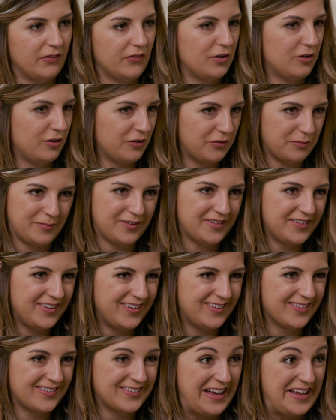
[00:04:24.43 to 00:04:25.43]
and ultimately
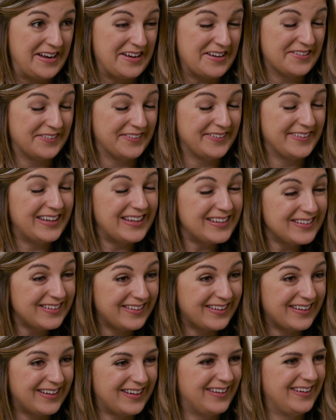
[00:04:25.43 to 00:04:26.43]
decided on
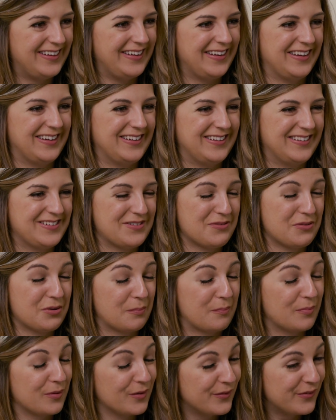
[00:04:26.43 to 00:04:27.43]
India, and we're
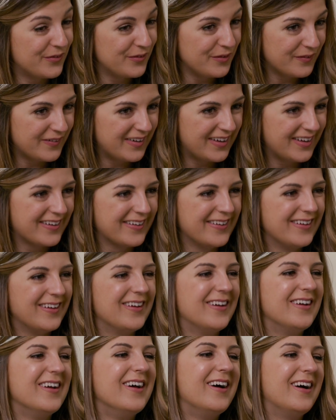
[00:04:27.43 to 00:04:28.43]
pursuing
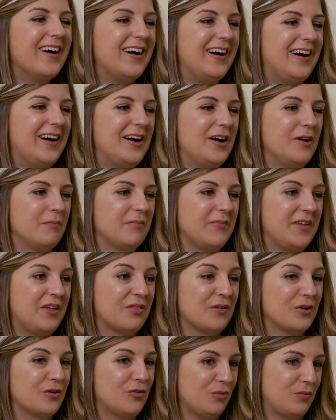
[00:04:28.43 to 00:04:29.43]

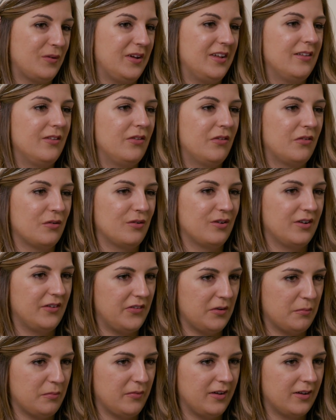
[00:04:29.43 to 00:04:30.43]
either twins or a
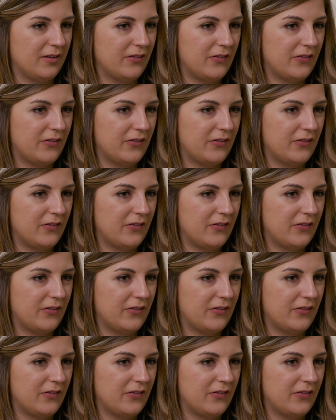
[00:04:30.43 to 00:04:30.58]
sibling